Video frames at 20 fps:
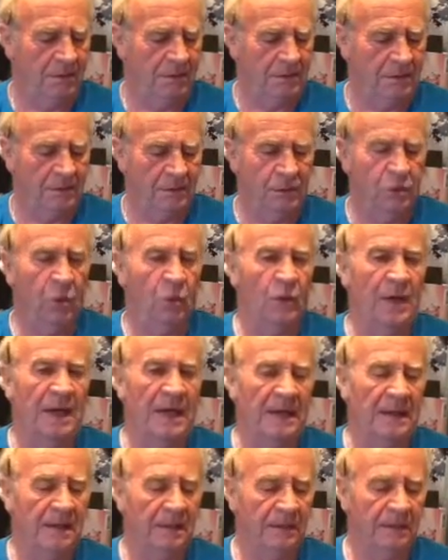It's all
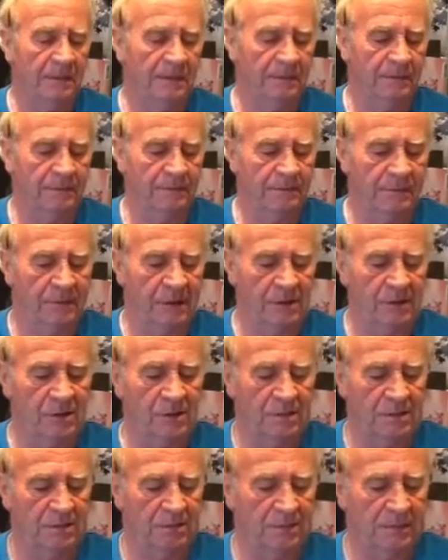hair and
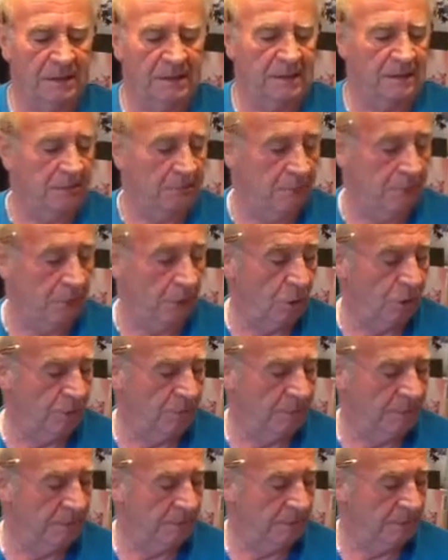gristle and bits and
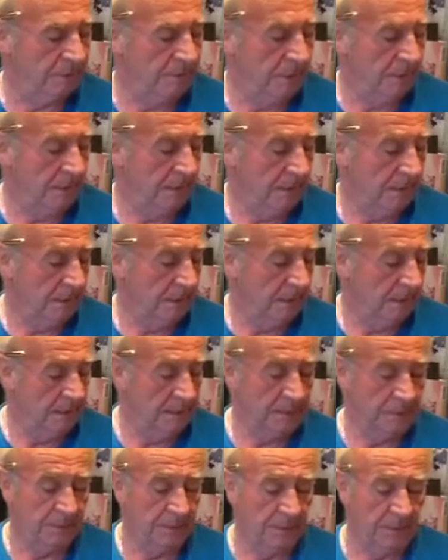bobs, and
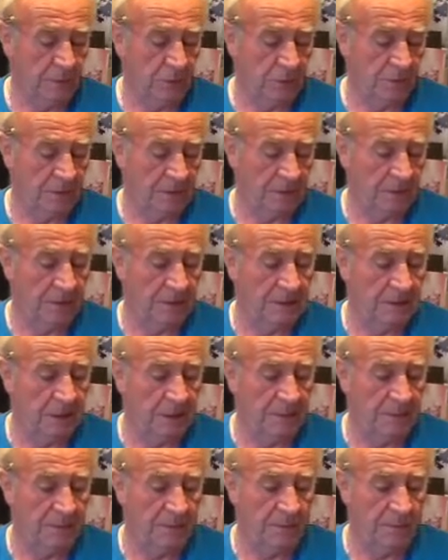so we've got them cleaned
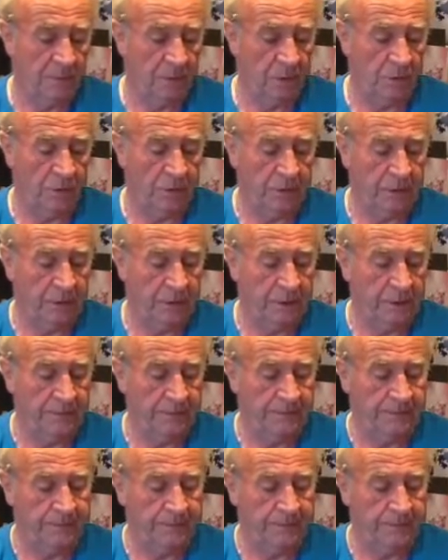up, and we've got the